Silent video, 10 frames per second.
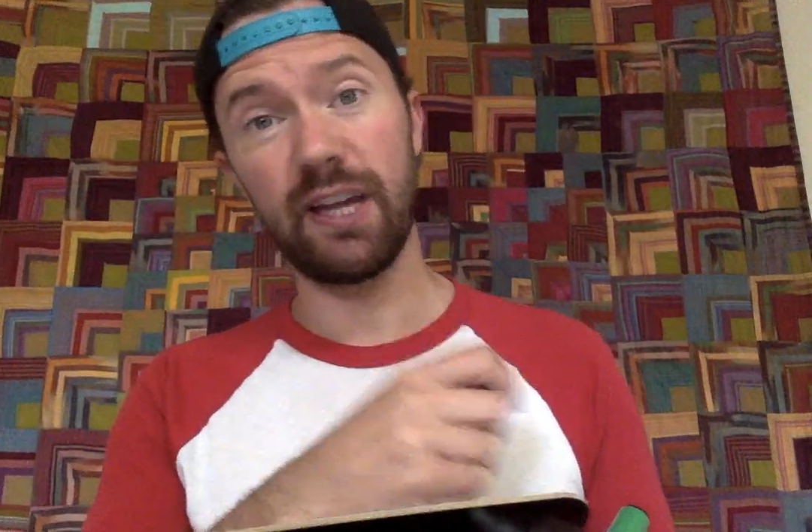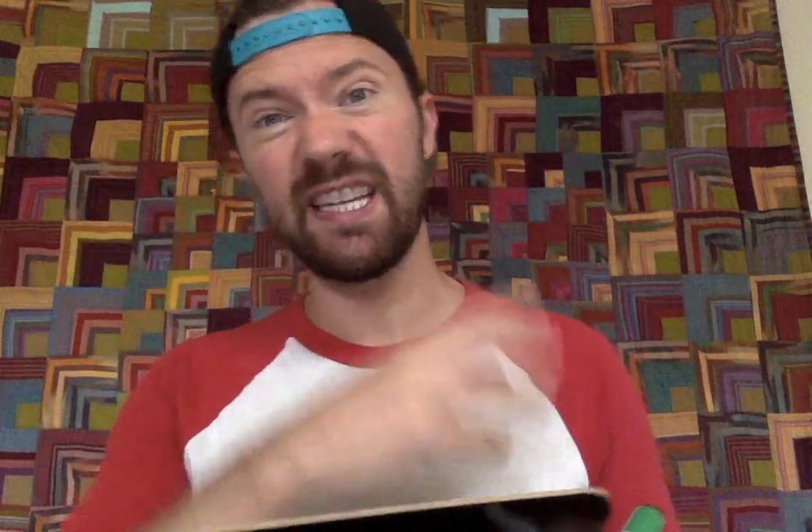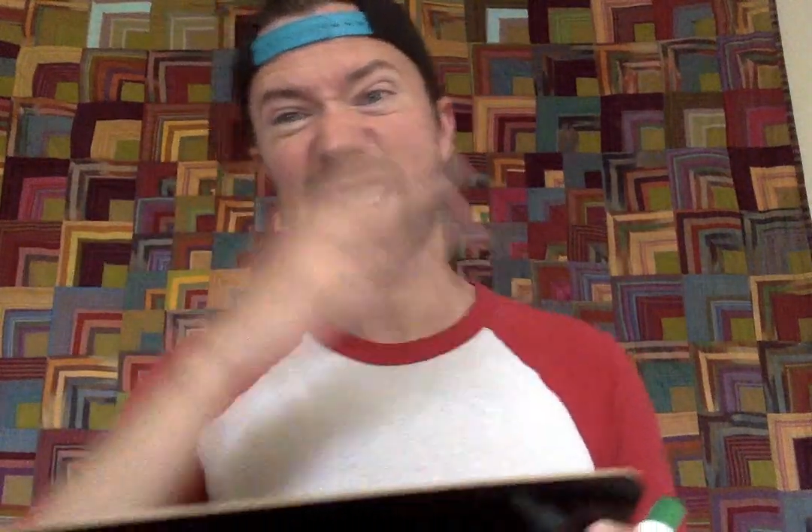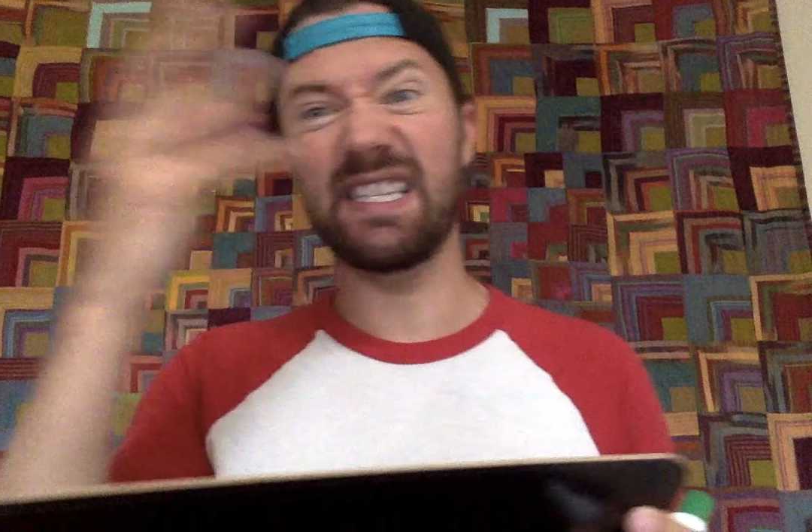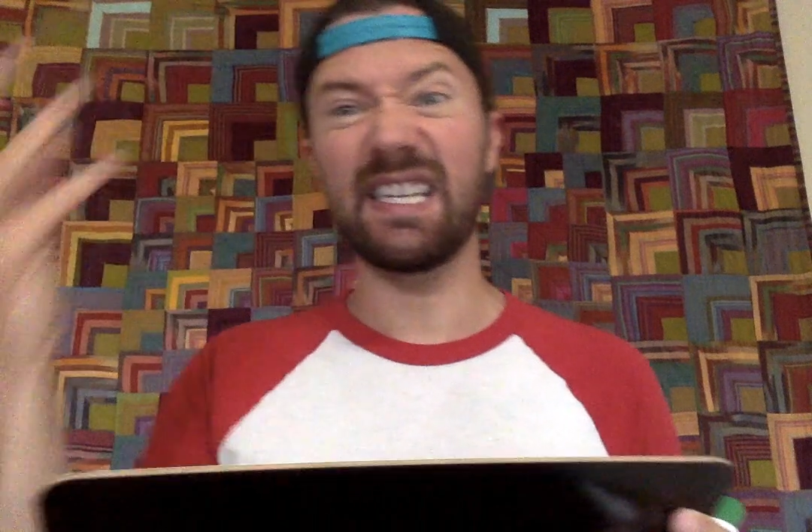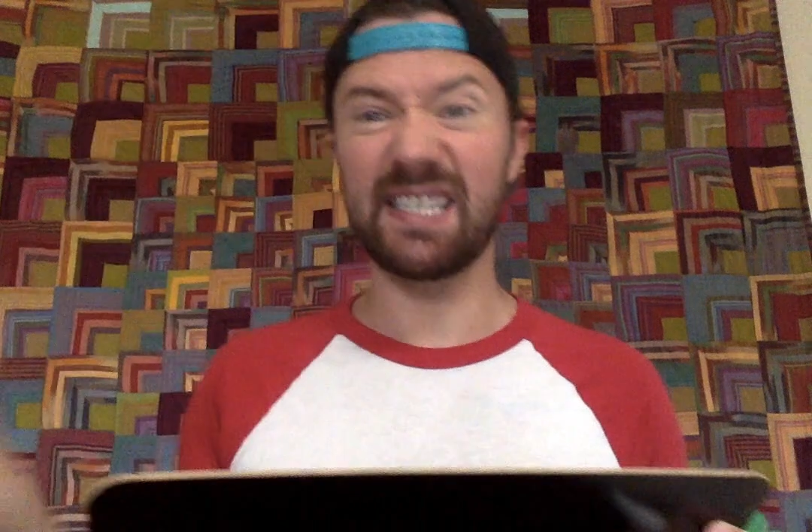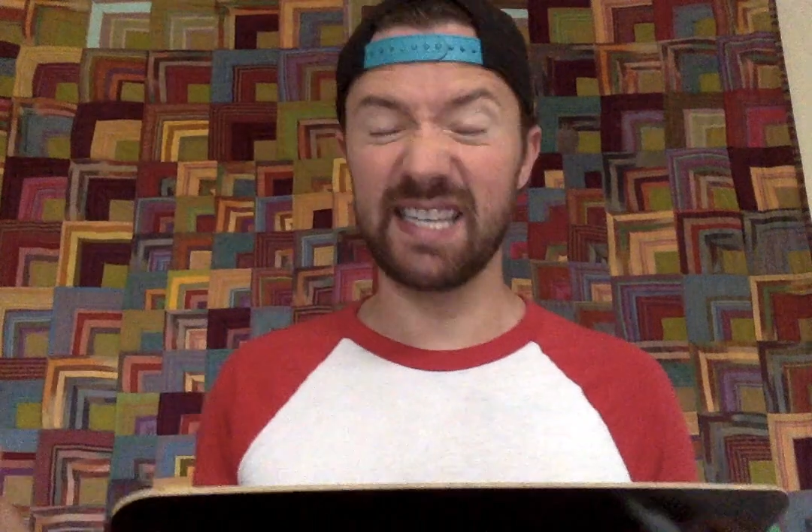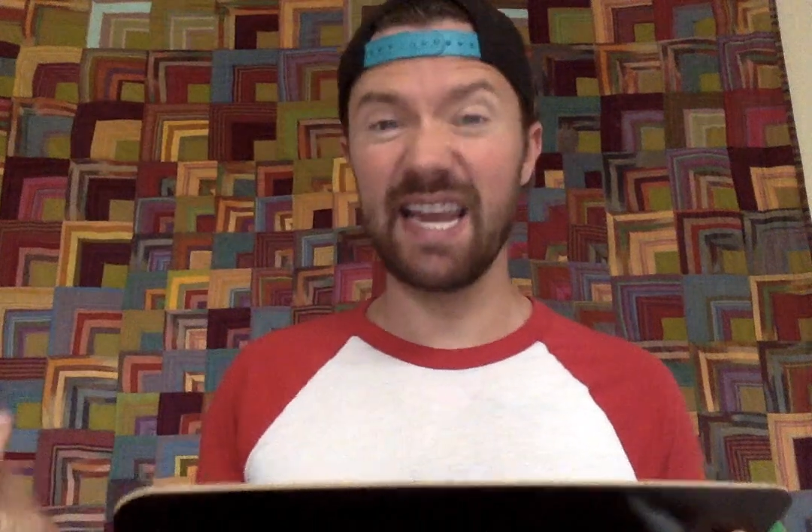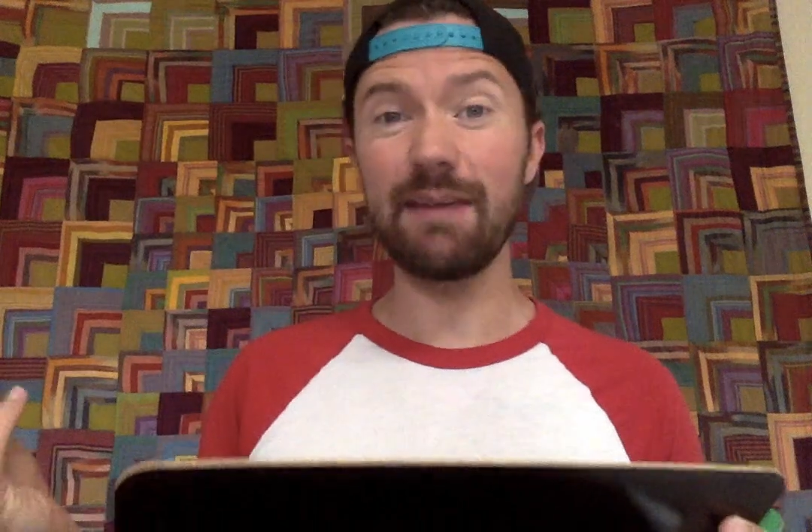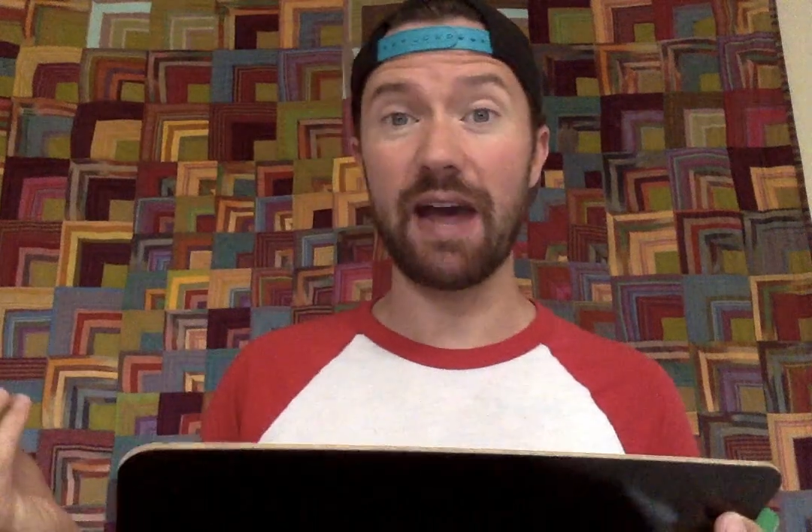is the
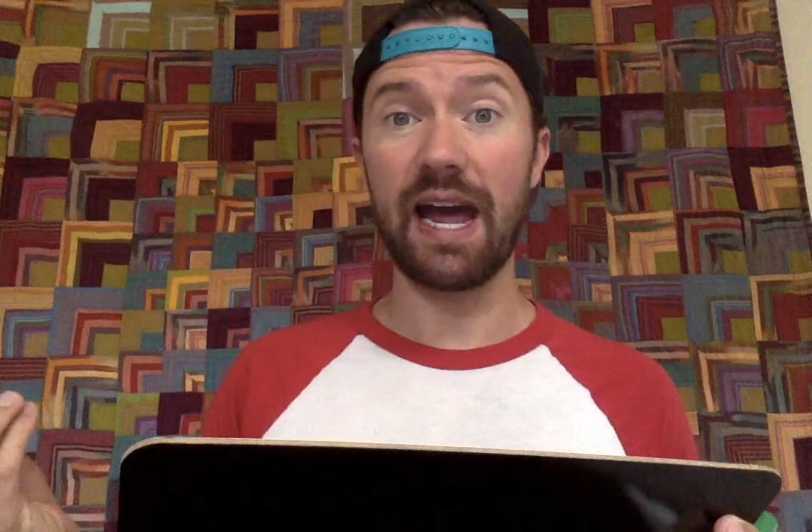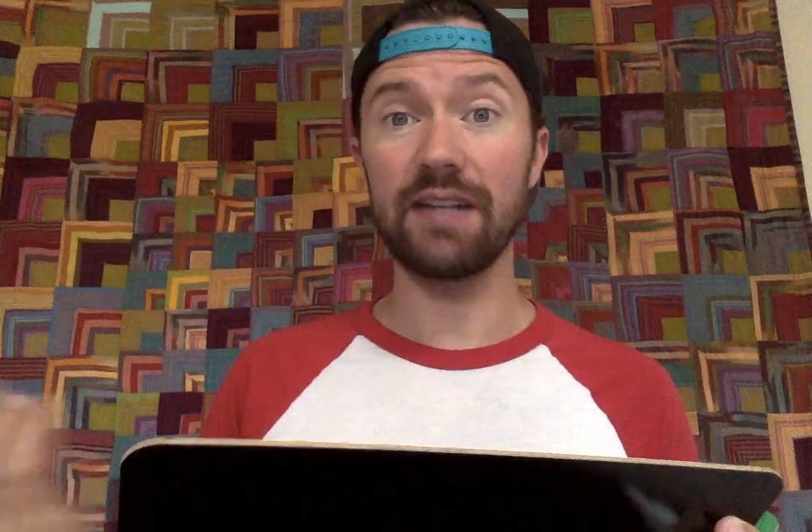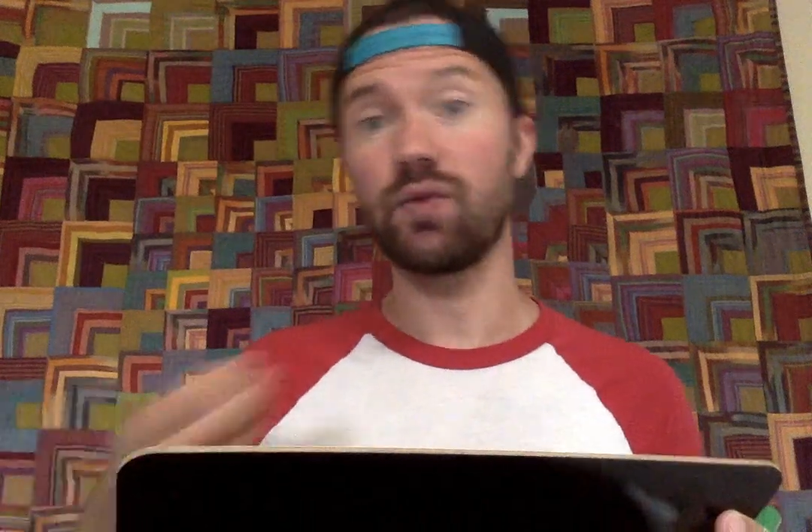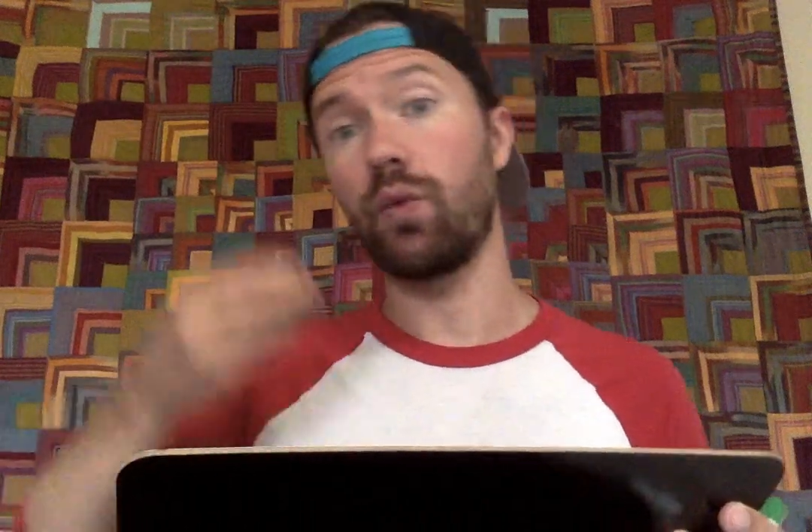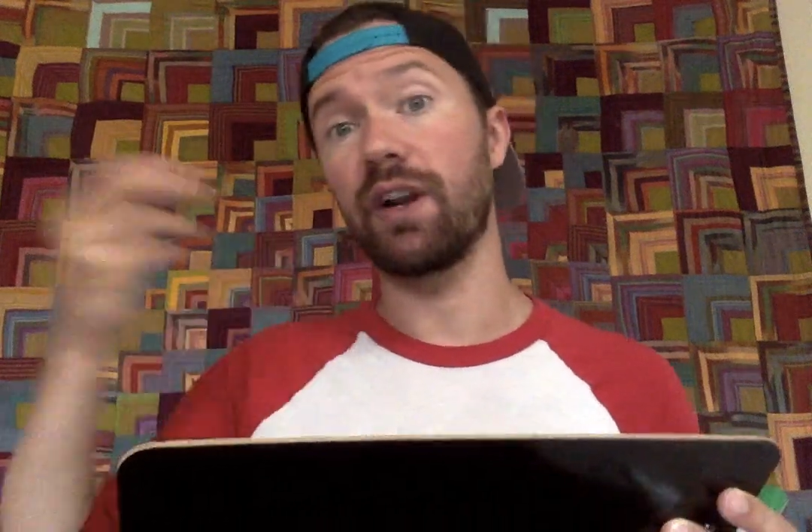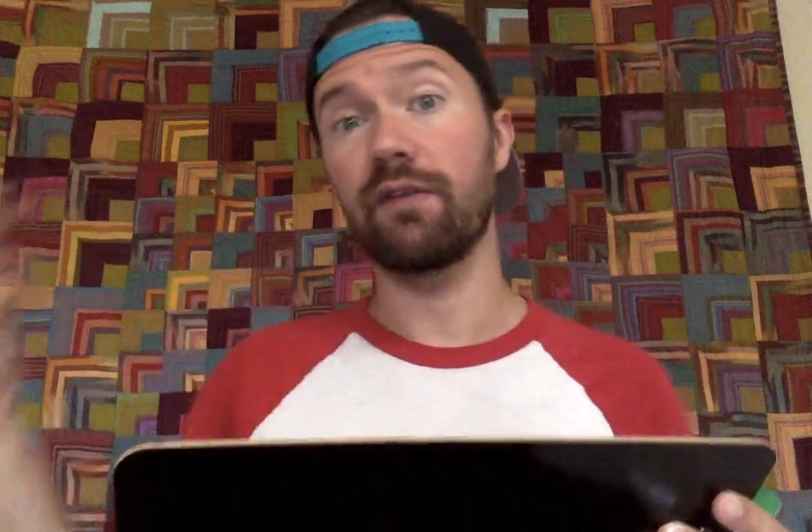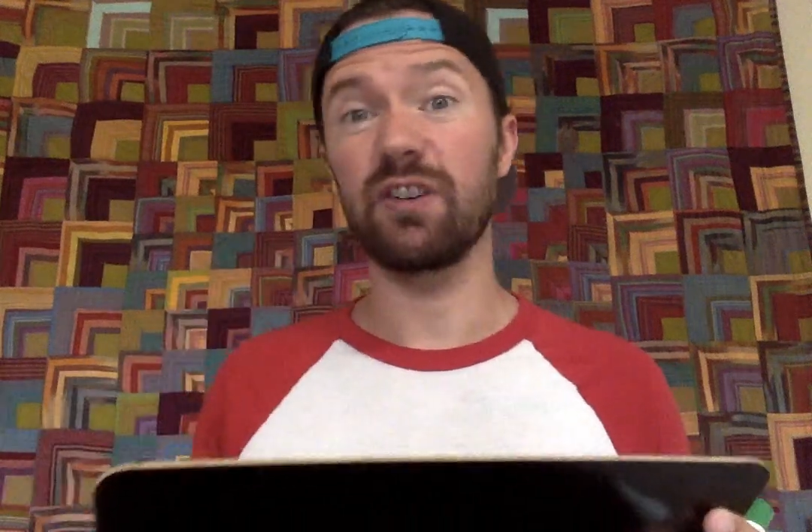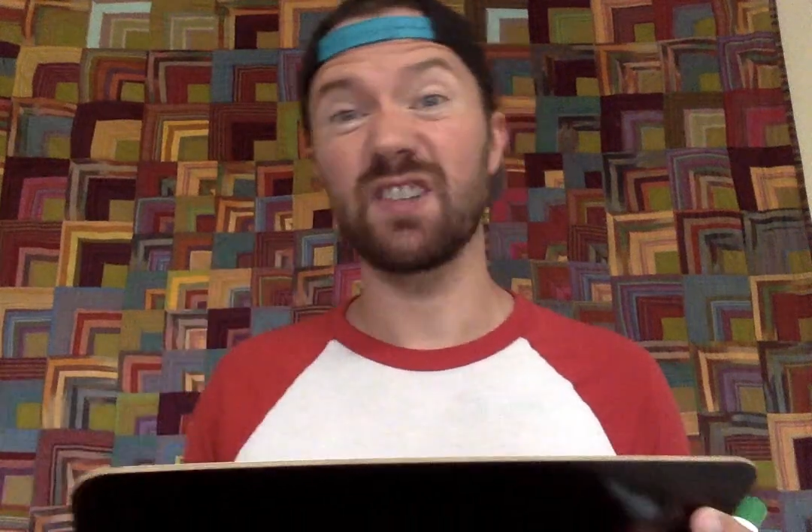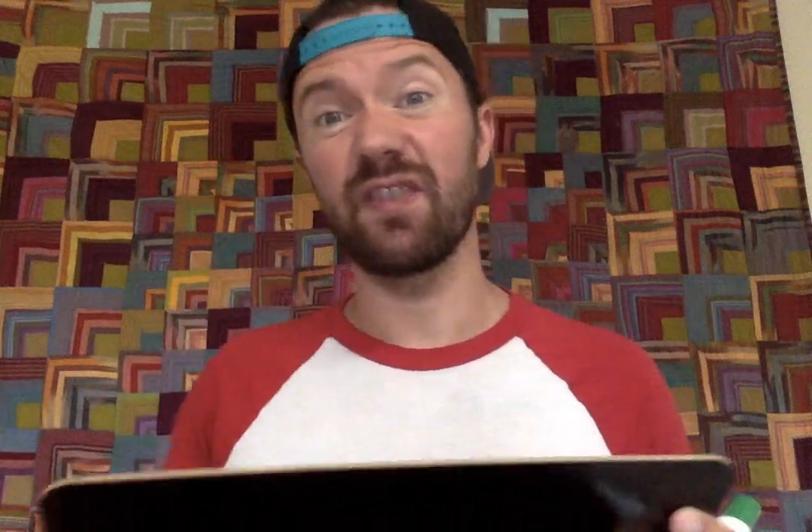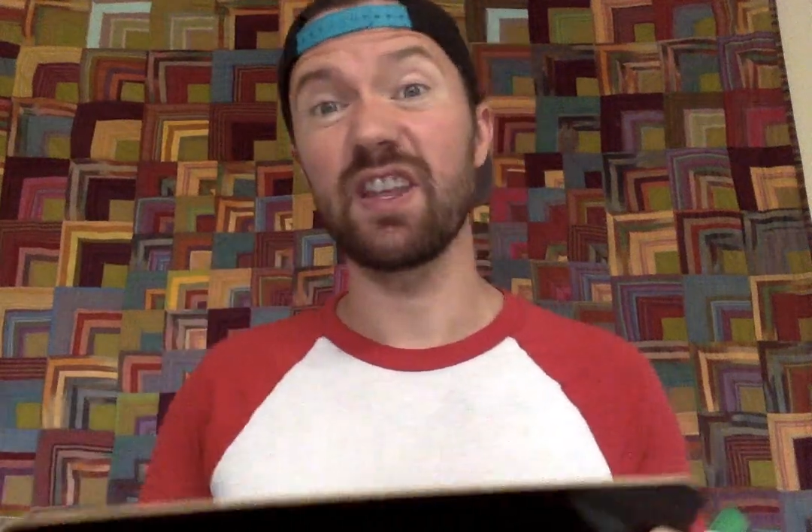same as whatever
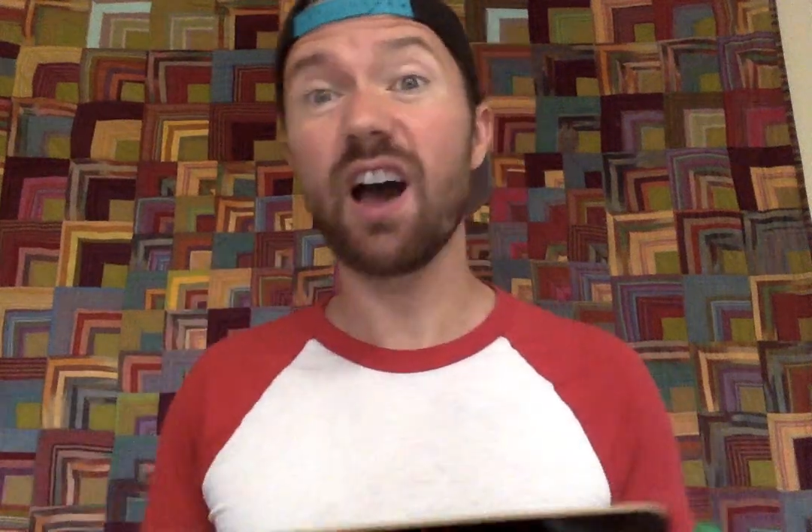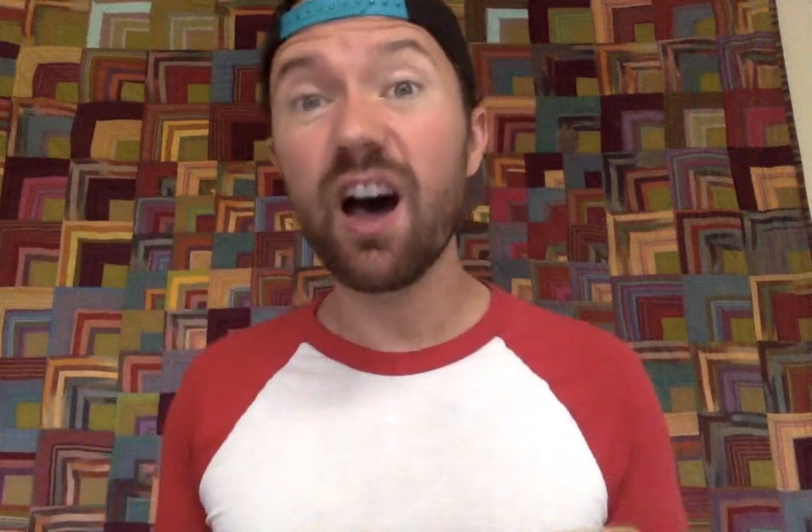is on the